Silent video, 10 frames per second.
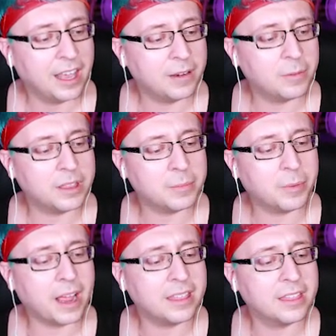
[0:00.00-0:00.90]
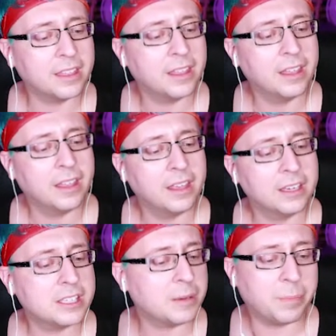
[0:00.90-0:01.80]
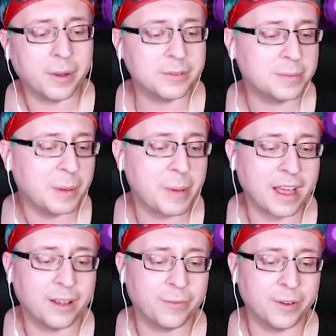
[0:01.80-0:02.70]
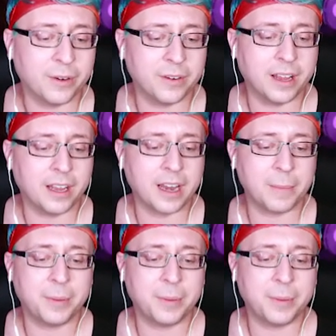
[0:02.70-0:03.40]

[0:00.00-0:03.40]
And with a breath, she blows me back afloat, and I